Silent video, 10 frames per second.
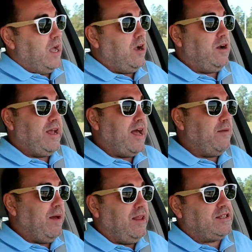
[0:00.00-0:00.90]
I already
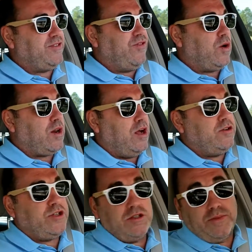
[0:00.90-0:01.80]
had my list of
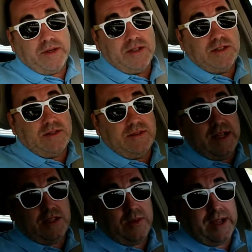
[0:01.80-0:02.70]
foreclosures because
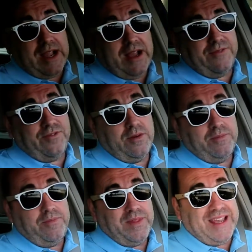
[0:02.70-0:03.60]
that's what I got
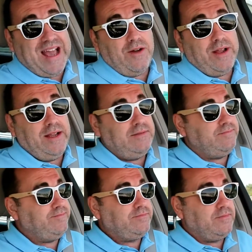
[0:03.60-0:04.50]
from the county.
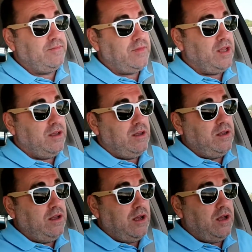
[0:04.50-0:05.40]

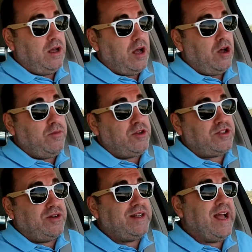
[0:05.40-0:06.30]
Uh,
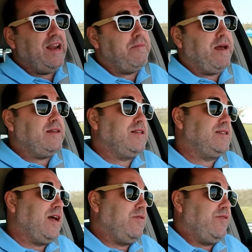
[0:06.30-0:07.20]
almost on a daily
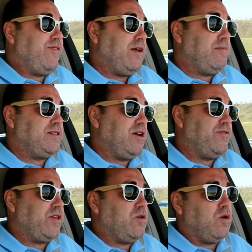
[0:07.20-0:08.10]
basis, I would find
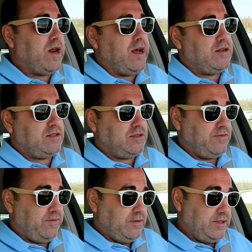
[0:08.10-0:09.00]
myself at the courthouse
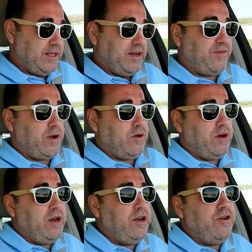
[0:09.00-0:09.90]
seeing if there were
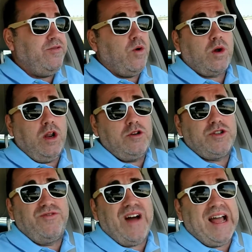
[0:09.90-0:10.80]
any new
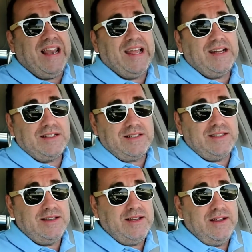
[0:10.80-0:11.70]
foreclosure
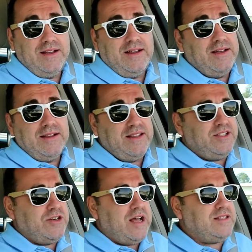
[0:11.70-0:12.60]
filings.
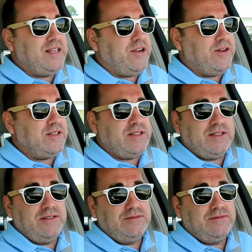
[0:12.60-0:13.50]
These are not
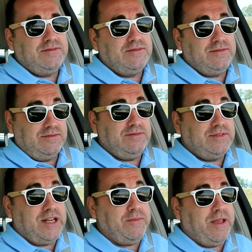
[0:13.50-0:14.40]
secrets
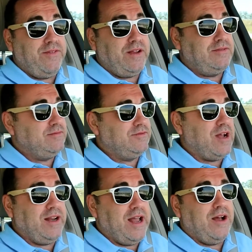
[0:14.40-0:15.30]
that I'm giving
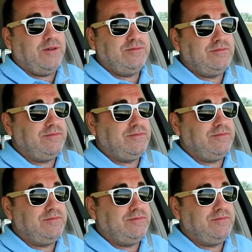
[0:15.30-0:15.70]
right now.